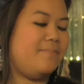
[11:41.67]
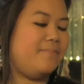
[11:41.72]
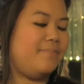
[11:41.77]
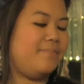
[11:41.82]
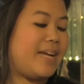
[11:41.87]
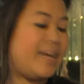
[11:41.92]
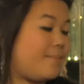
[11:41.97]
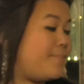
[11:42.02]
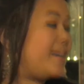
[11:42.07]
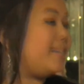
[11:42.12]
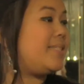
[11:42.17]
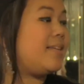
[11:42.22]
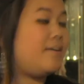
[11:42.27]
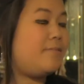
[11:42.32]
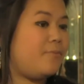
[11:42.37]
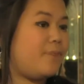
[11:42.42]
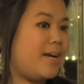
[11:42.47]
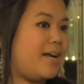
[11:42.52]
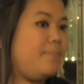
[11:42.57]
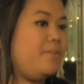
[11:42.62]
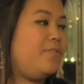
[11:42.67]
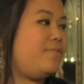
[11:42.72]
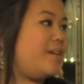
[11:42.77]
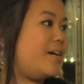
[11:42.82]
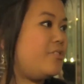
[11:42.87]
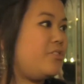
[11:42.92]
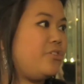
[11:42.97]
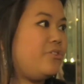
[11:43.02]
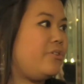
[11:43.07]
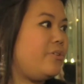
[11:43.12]
like myself when I moved
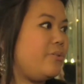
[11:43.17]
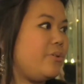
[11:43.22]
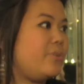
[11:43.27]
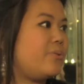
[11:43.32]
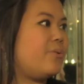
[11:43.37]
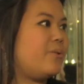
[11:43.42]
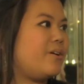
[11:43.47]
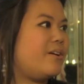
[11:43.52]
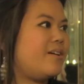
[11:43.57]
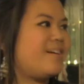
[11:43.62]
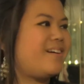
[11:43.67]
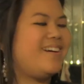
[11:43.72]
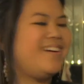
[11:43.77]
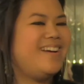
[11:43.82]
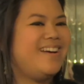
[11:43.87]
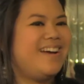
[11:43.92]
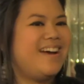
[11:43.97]
out to New York.